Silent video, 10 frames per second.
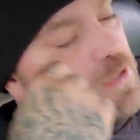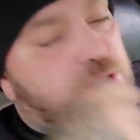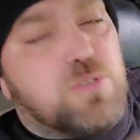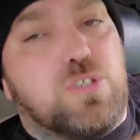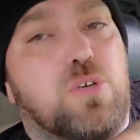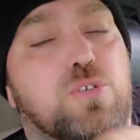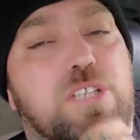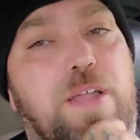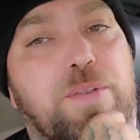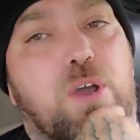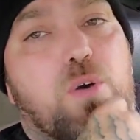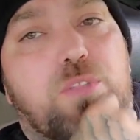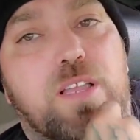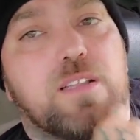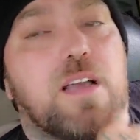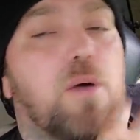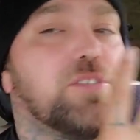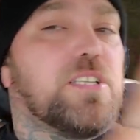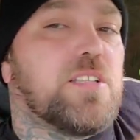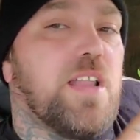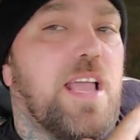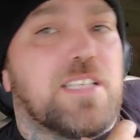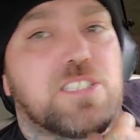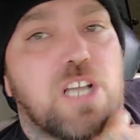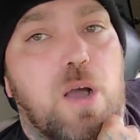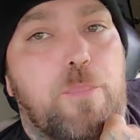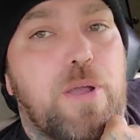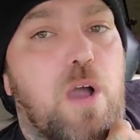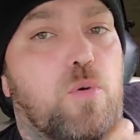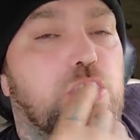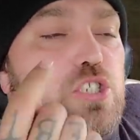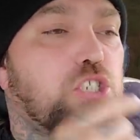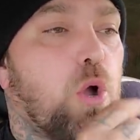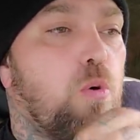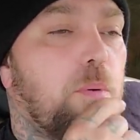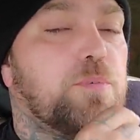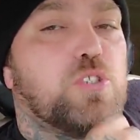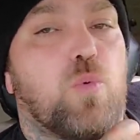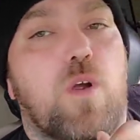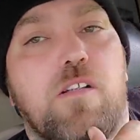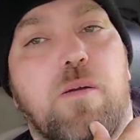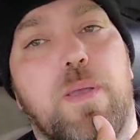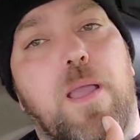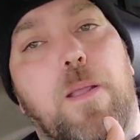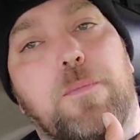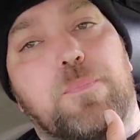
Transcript: Two dudes I know that I was at the last compound with show up to where I'm at.